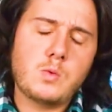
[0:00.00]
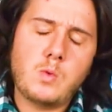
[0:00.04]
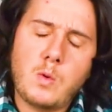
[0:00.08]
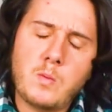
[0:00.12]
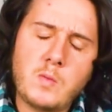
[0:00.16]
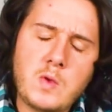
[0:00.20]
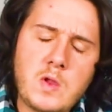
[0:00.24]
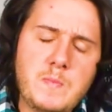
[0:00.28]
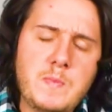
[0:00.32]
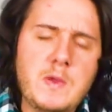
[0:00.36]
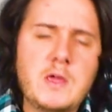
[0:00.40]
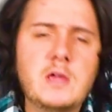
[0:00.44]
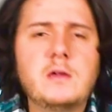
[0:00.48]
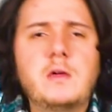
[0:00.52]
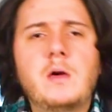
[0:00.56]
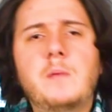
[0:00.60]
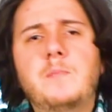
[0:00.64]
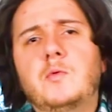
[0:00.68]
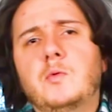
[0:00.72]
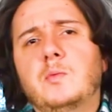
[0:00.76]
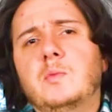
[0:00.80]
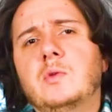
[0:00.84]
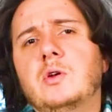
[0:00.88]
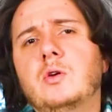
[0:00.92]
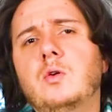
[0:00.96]
when we pick
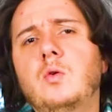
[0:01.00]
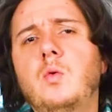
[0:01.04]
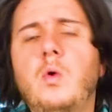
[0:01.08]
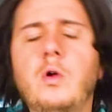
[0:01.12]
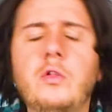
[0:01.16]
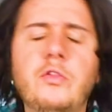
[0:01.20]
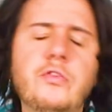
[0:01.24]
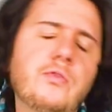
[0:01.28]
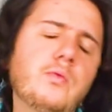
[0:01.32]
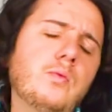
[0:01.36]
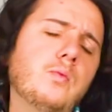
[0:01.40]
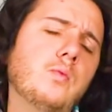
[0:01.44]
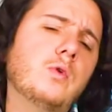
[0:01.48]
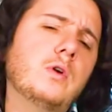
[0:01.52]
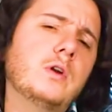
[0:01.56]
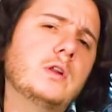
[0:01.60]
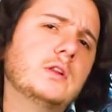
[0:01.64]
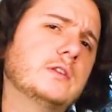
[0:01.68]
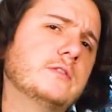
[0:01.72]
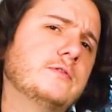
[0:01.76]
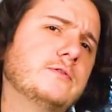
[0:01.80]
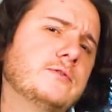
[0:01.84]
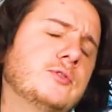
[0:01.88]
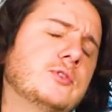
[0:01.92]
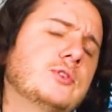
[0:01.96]
up a mineral, what's one of
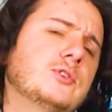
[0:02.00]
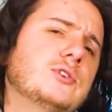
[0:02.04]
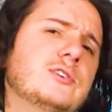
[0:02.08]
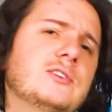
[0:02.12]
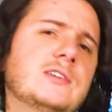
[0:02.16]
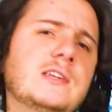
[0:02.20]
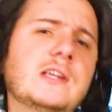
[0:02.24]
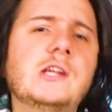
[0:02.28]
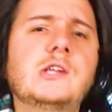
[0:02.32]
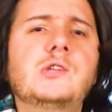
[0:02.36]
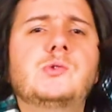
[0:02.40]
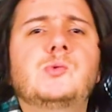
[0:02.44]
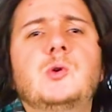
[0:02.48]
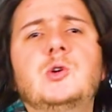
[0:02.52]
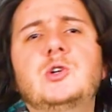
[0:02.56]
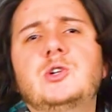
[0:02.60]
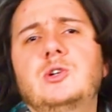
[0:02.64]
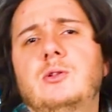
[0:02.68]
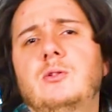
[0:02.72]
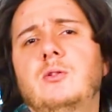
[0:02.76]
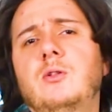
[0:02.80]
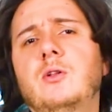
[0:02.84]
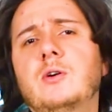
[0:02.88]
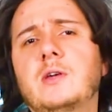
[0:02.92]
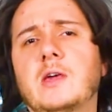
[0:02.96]
the first things we
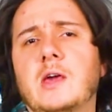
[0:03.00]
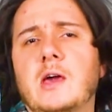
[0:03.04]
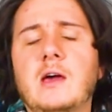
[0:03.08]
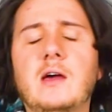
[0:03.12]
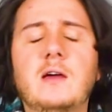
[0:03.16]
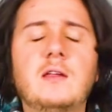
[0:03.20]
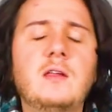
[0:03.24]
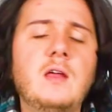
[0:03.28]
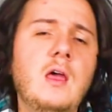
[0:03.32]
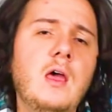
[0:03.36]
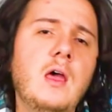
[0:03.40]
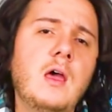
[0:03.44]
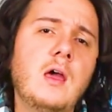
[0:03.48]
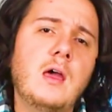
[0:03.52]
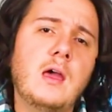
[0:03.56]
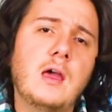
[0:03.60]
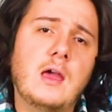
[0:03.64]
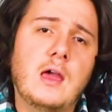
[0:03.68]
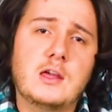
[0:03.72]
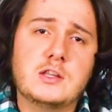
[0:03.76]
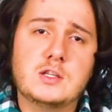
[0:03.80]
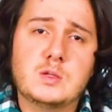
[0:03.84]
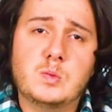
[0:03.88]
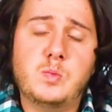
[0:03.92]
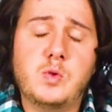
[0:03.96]
should look at
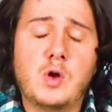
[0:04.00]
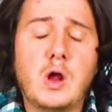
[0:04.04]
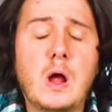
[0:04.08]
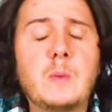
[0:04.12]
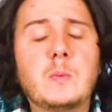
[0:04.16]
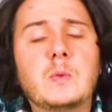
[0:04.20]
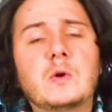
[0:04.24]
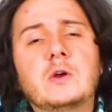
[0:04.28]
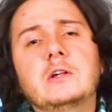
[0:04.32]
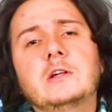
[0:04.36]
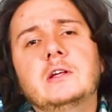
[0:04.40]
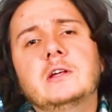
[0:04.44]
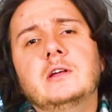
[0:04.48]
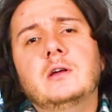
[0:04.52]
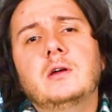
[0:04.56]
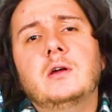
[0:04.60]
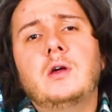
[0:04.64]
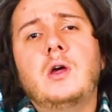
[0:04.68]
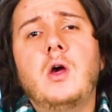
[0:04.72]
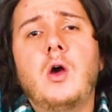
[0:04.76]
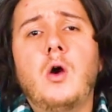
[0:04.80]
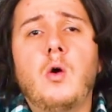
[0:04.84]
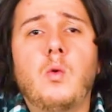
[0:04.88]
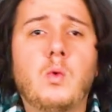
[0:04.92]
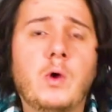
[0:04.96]
as a property?
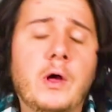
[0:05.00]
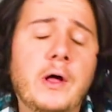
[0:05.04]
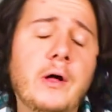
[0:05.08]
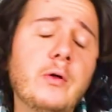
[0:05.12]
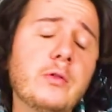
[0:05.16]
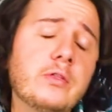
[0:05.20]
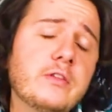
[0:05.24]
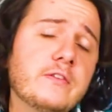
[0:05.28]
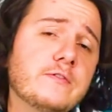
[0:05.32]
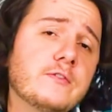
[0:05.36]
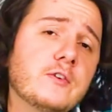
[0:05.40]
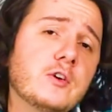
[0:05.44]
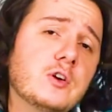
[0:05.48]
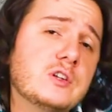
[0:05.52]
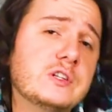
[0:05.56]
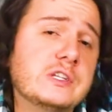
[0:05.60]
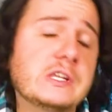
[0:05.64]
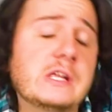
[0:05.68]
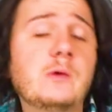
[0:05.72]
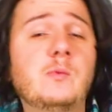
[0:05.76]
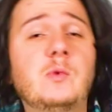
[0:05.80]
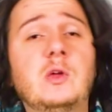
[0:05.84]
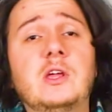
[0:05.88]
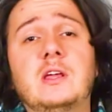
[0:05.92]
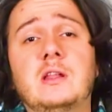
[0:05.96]
Well, the first
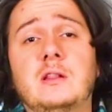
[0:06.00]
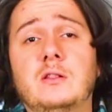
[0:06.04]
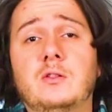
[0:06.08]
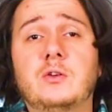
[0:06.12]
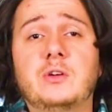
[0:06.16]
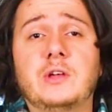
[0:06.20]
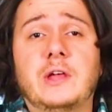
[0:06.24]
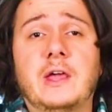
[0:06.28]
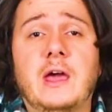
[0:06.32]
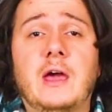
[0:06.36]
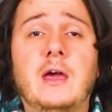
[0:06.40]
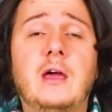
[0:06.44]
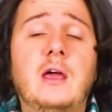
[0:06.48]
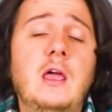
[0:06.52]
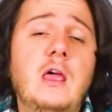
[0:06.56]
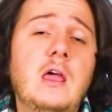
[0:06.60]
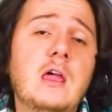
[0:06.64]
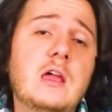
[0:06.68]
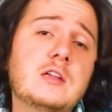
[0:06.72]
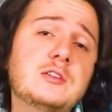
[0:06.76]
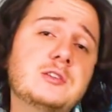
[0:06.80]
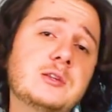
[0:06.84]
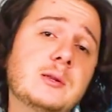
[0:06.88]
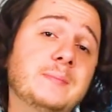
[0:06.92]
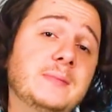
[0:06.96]
thing we can look at
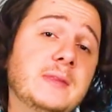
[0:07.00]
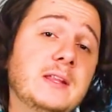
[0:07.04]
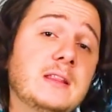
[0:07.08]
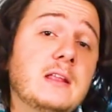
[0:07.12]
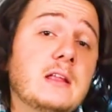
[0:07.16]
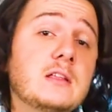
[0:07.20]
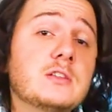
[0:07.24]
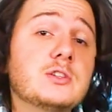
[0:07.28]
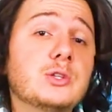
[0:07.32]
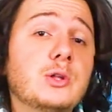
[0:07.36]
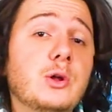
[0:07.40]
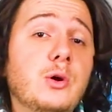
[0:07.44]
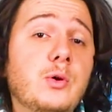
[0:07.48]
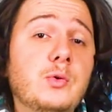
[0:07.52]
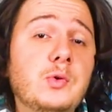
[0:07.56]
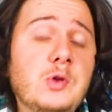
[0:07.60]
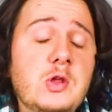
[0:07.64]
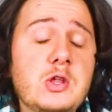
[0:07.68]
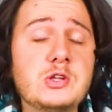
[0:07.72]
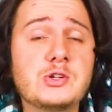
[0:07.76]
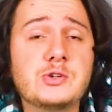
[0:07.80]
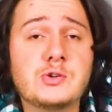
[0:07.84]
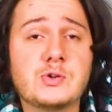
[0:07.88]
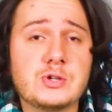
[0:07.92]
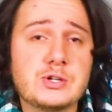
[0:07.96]
is something that's known
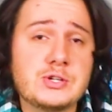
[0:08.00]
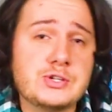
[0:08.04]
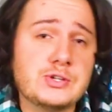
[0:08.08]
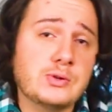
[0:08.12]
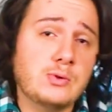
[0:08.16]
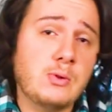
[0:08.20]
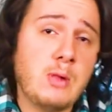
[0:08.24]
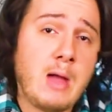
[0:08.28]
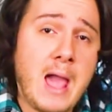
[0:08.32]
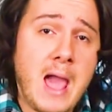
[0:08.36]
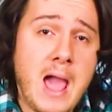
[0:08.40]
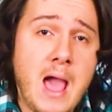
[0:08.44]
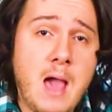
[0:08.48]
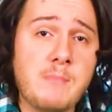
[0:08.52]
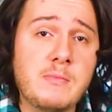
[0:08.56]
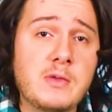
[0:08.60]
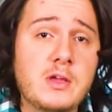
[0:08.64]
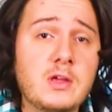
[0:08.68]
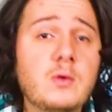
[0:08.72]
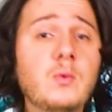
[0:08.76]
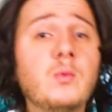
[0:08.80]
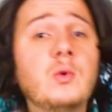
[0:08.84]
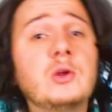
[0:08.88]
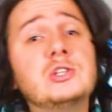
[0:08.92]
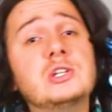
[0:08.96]
as crystal
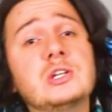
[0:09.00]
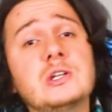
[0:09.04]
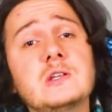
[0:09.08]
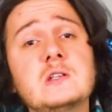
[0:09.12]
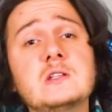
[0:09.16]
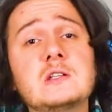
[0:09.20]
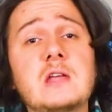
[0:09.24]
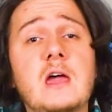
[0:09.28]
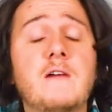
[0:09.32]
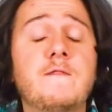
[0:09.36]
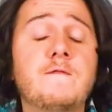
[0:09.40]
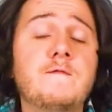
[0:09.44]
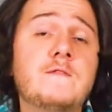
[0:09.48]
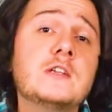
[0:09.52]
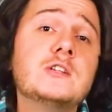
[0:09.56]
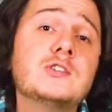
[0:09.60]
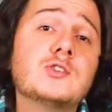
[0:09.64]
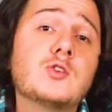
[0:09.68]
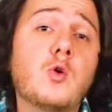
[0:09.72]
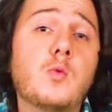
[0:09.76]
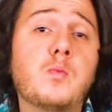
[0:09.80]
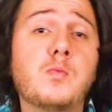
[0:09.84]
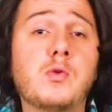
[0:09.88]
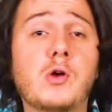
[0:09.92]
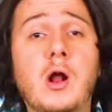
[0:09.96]
habit, which is a
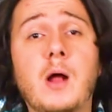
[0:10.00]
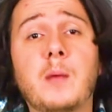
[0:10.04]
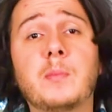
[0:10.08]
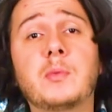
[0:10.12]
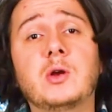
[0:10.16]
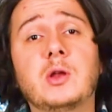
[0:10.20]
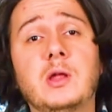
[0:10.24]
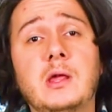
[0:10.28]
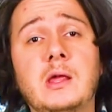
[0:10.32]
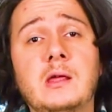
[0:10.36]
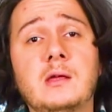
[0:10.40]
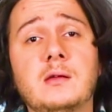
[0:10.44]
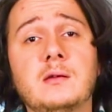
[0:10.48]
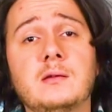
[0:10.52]
physical property.